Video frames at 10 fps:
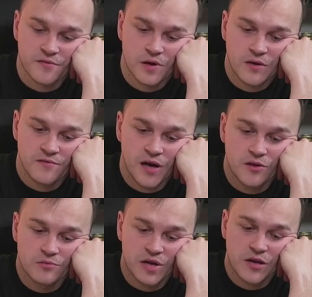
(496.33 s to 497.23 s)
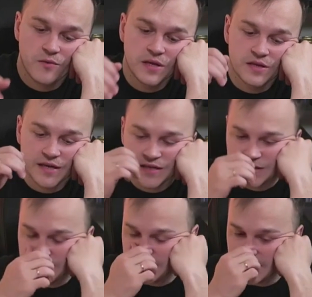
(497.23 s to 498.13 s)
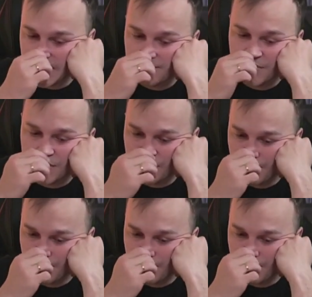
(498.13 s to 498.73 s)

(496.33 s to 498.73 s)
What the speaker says: followed by queen takes c7.